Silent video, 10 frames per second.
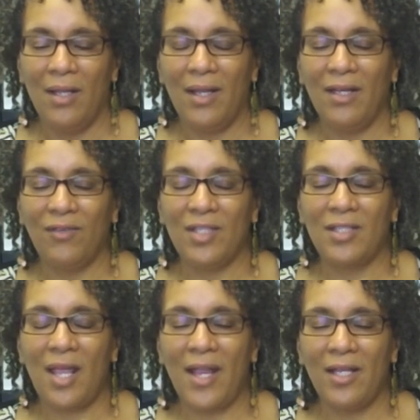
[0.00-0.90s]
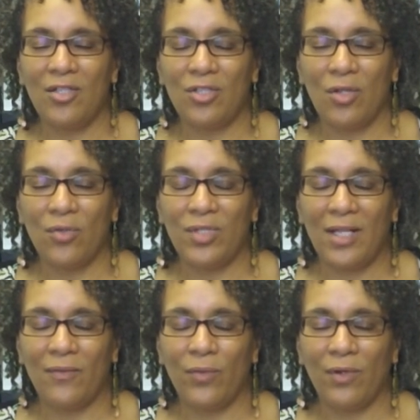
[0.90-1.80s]
And if the science shows
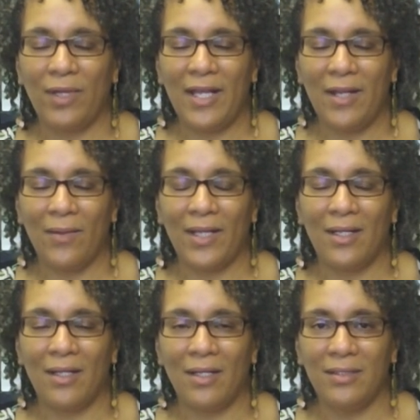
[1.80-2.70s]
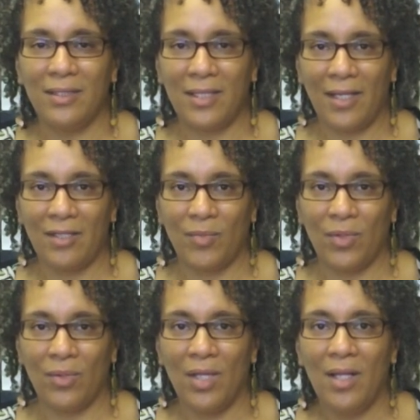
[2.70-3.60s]
that if we're adherent and
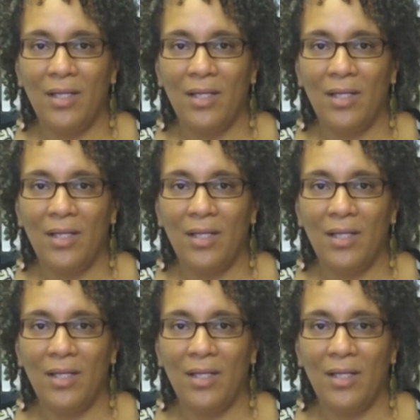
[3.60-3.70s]
undetectable,